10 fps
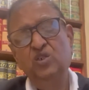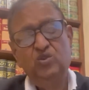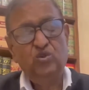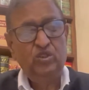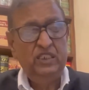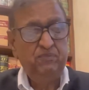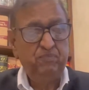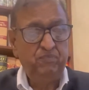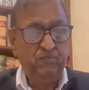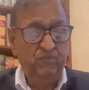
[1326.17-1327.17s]
So the
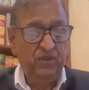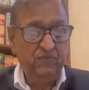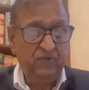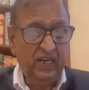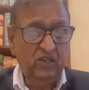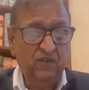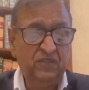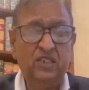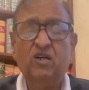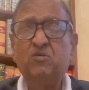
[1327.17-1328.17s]
effect of the
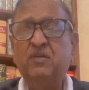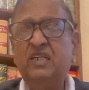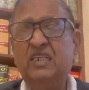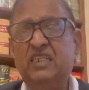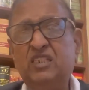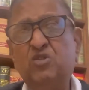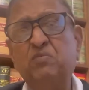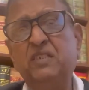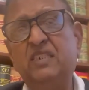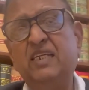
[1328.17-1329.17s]
document is to
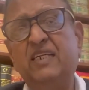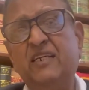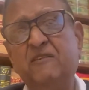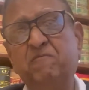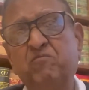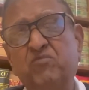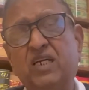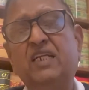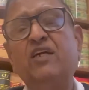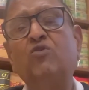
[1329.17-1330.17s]
be stated
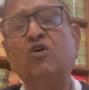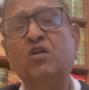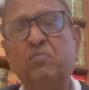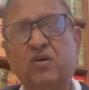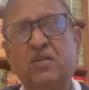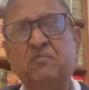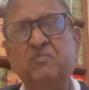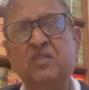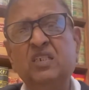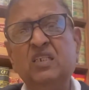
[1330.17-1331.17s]
that I called upon him
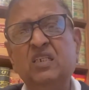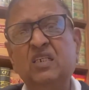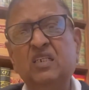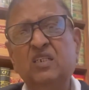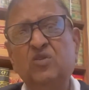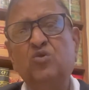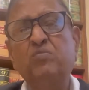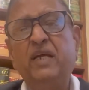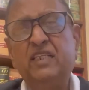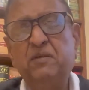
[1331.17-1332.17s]
to
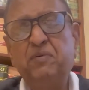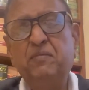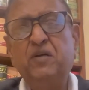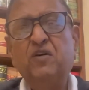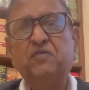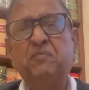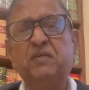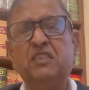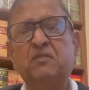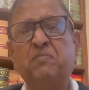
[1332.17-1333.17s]
make the payment of the
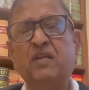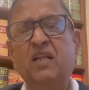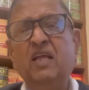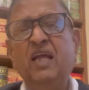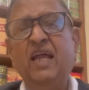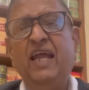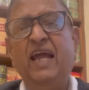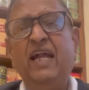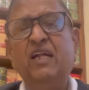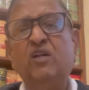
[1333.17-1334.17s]
principal
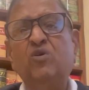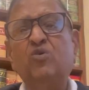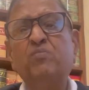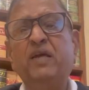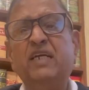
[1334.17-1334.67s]
and to make